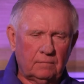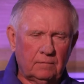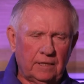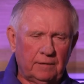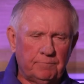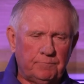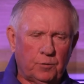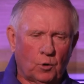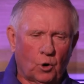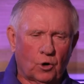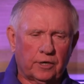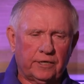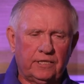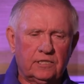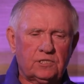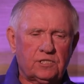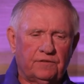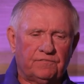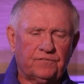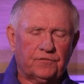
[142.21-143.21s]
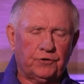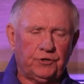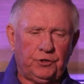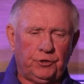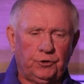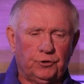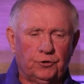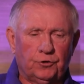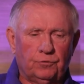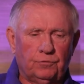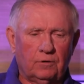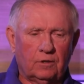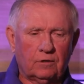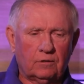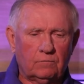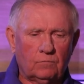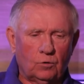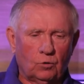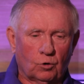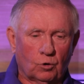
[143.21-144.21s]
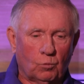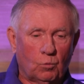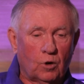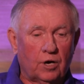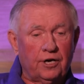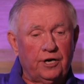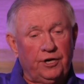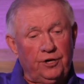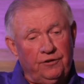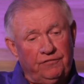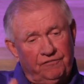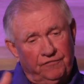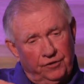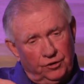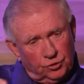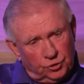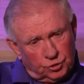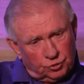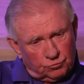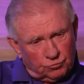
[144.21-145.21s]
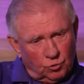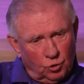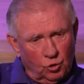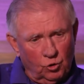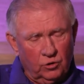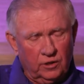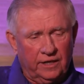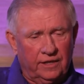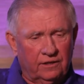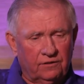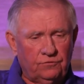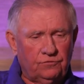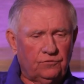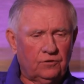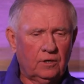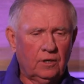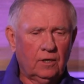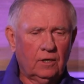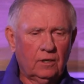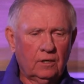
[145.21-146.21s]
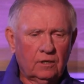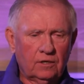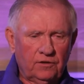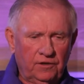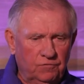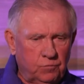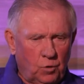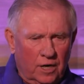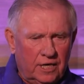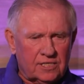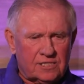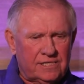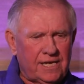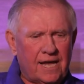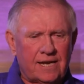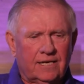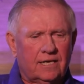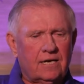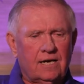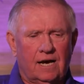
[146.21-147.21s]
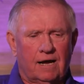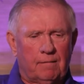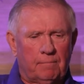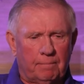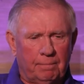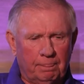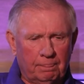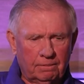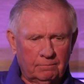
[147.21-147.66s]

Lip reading: important is it for you, or where do you feel your role is? You've won a Stanley Cup,